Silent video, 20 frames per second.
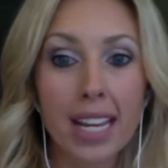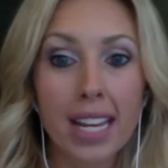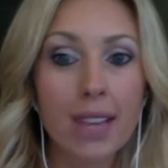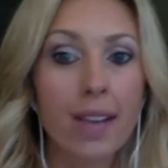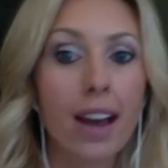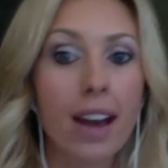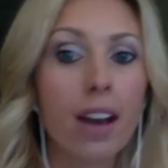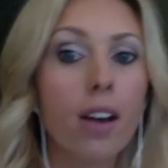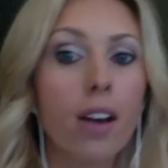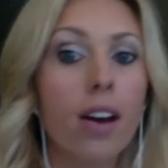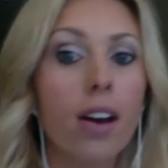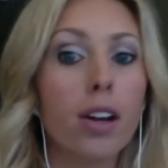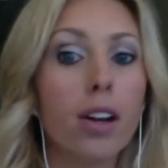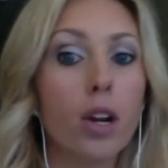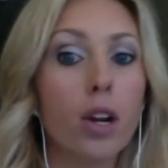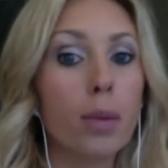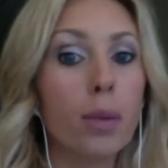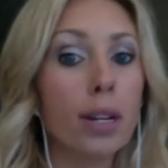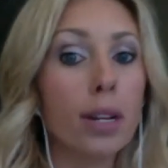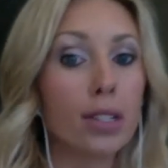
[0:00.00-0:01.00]
you had on in
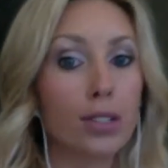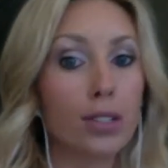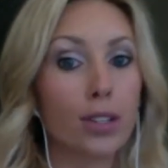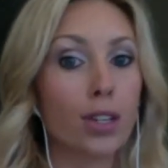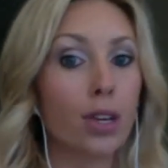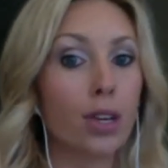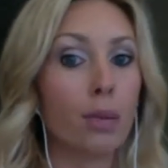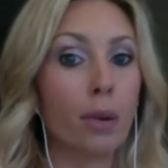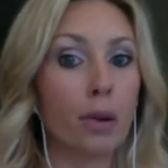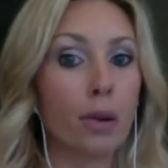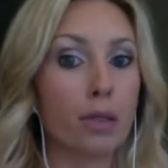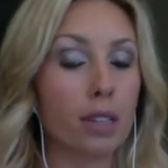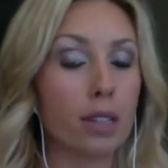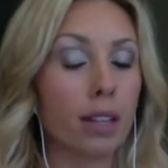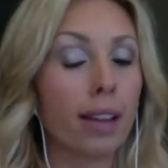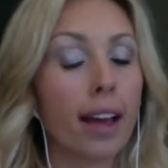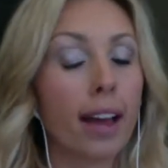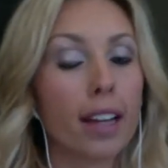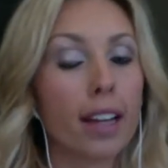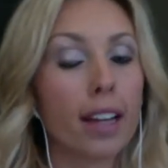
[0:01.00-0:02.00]
your picture that you
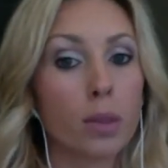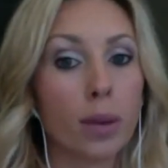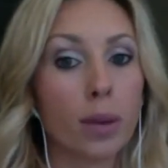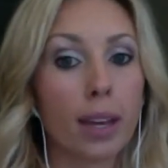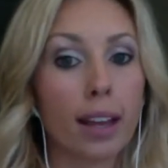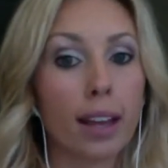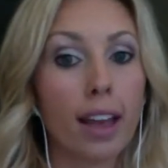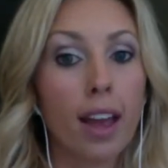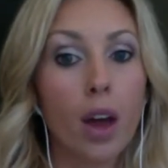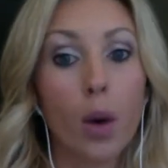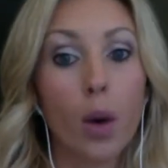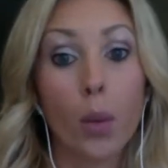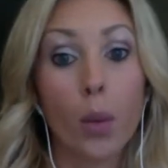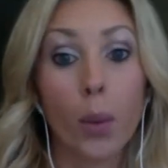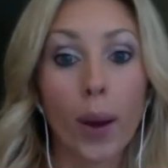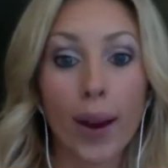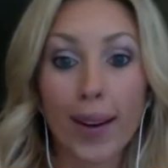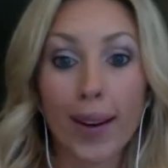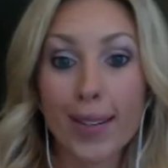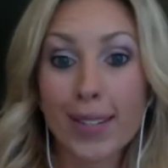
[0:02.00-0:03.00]
posted last week.
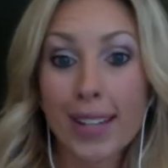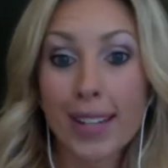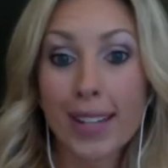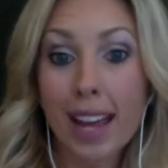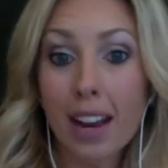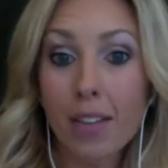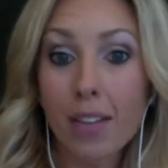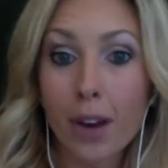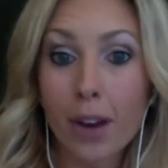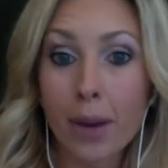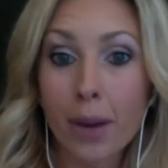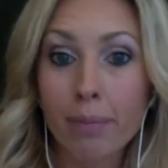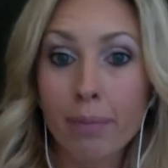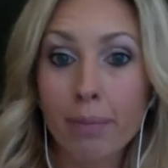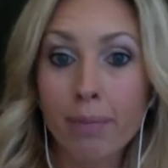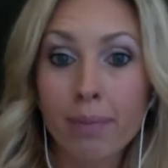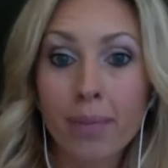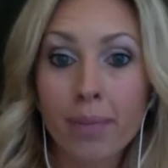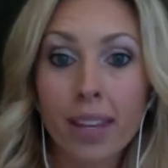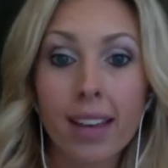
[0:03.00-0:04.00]
Where did you get it
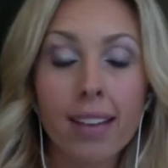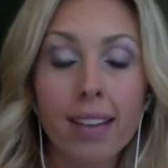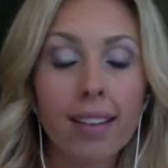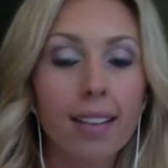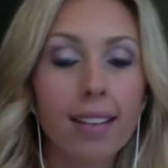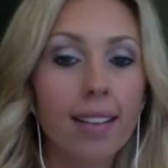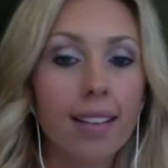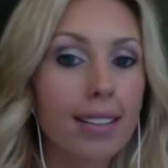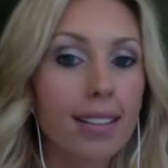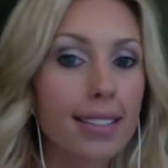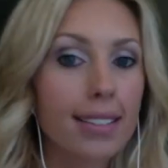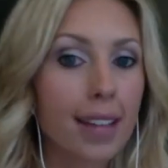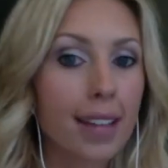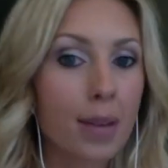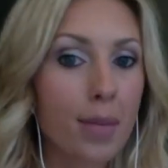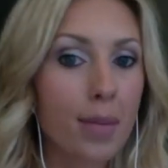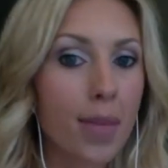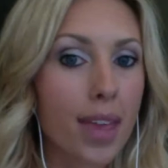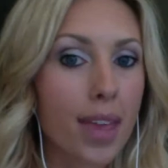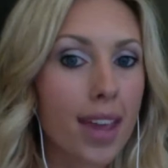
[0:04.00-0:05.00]
from?
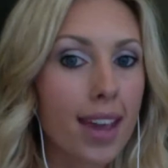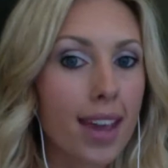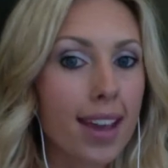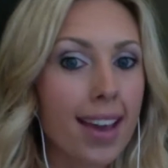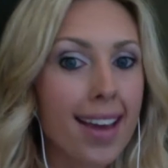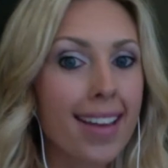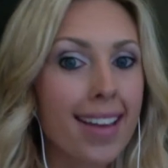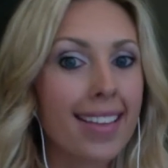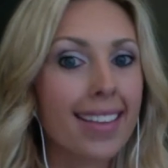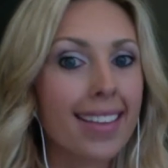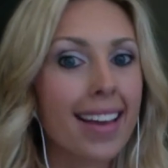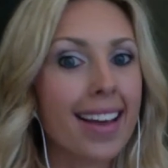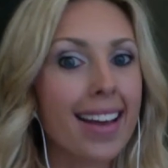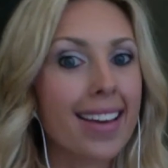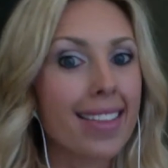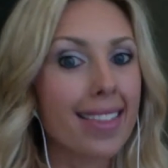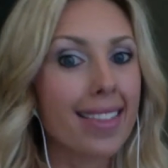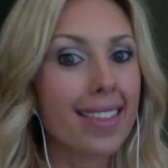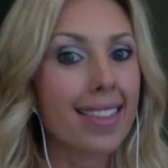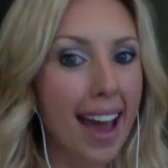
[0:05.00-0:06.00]
Something
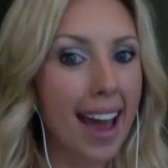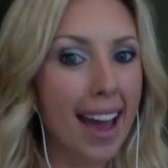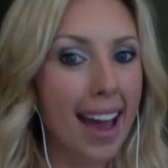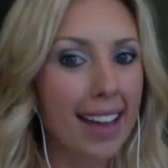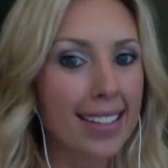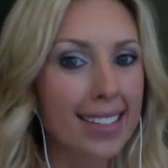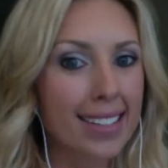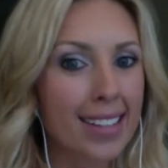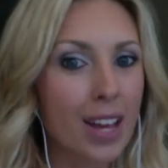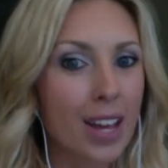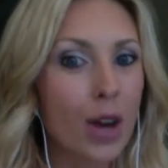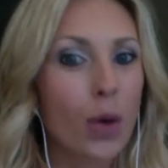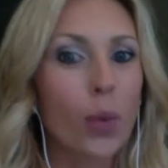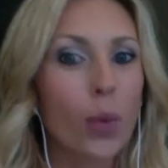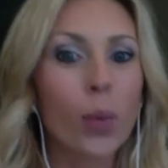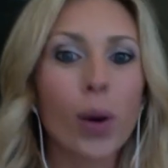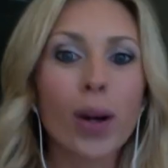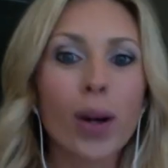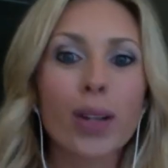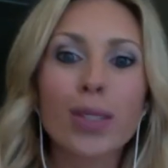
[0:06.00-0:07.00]
like that
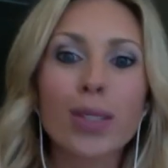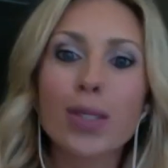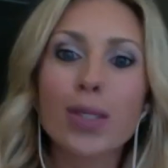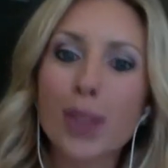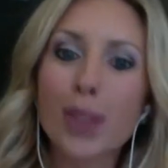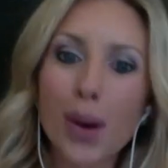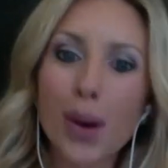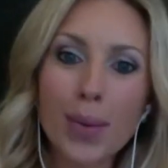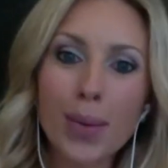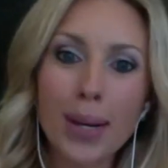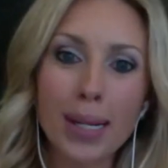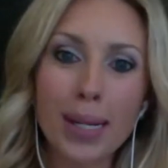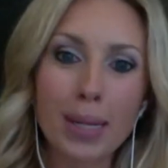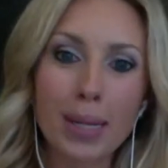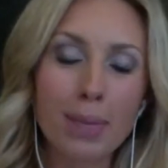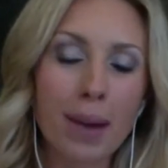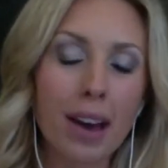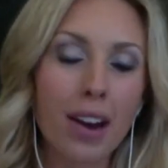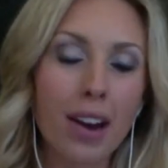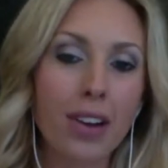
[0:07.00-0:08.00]
works so
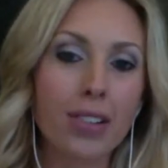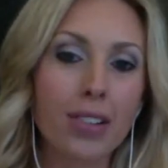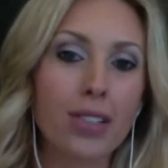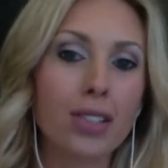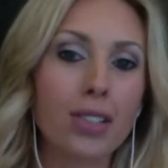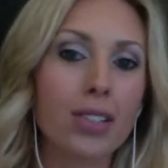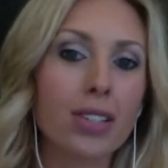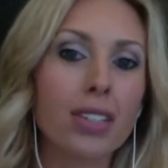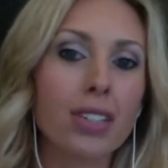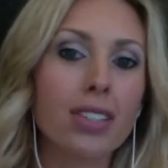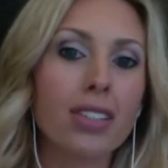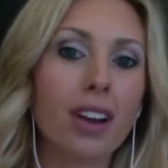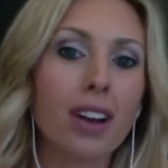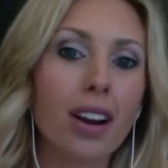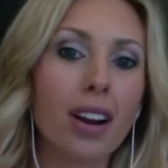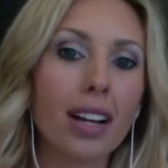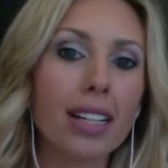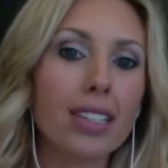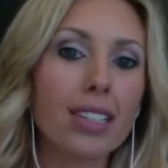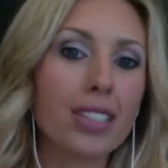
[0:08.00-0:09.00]
much better to just
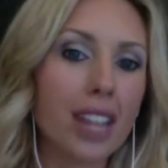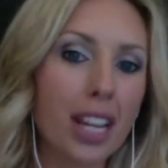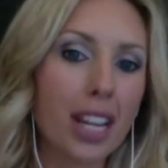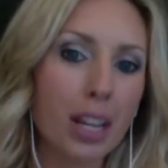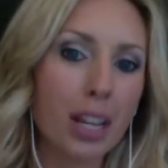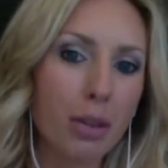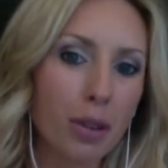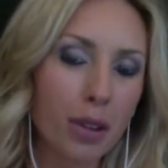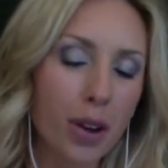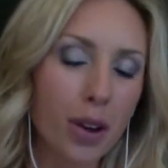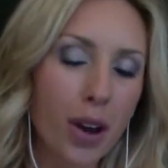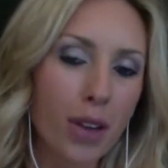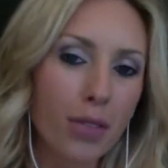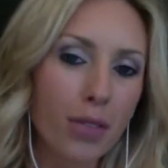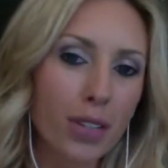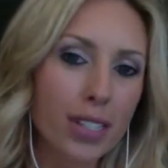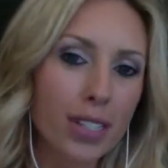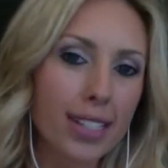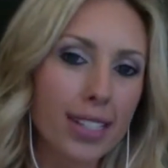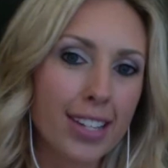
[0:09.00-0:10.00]
start a genuine
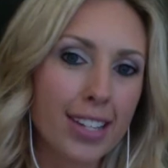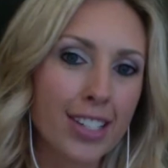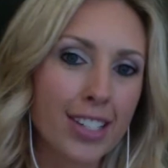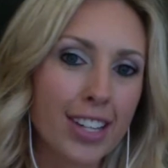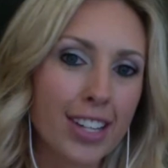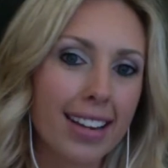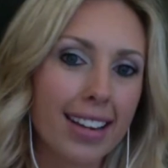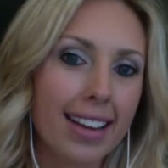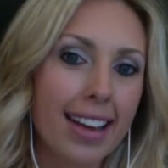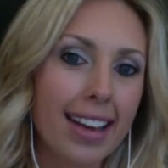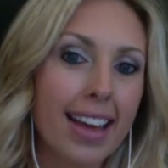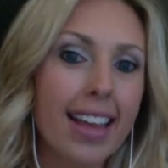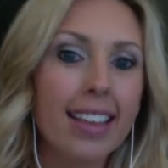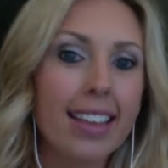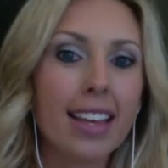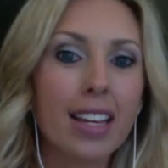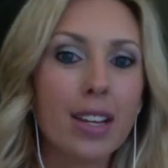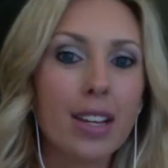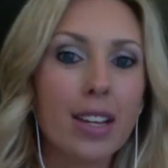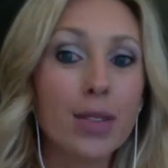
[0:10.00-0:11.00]
conversation
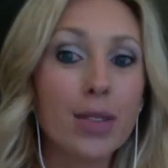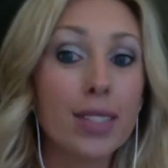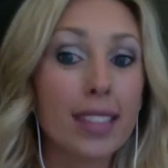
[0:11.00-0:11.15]
than you